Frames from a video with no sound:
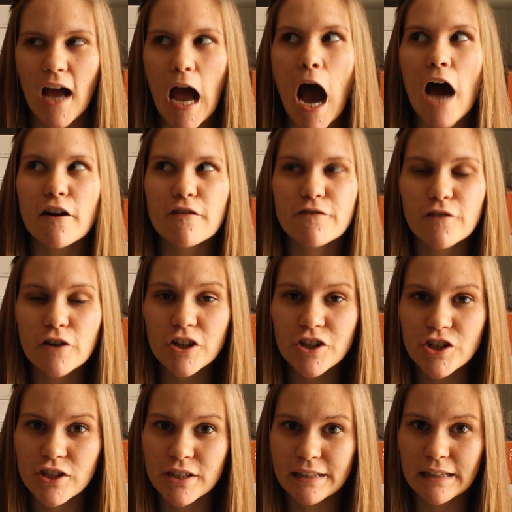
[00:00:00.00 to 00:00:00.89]

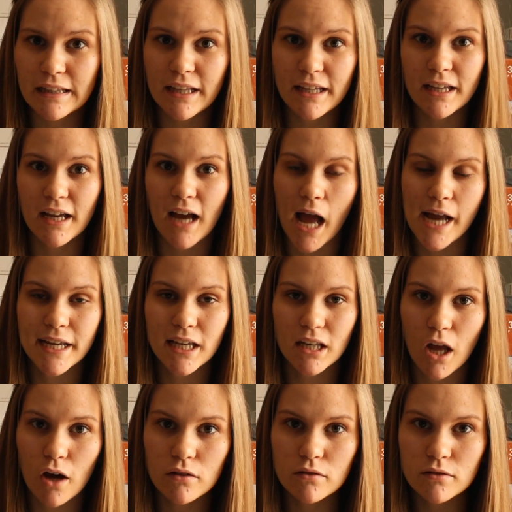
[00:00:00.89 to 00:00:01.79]
Unfortunately, I
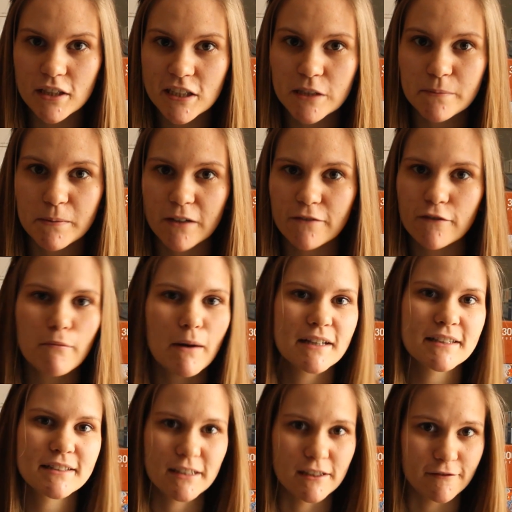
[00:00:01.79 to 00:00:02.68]
can only speak for
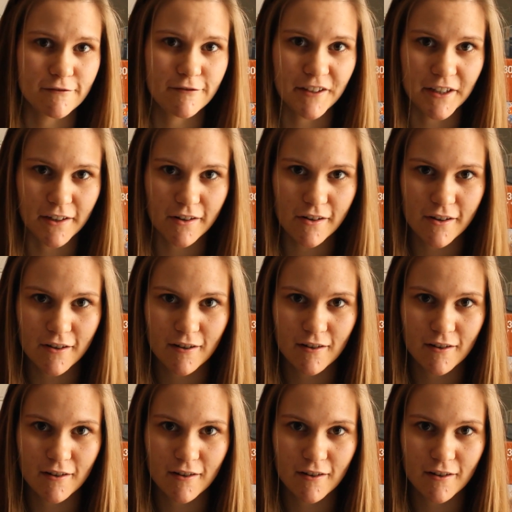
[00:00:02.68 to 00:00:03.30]
myself here.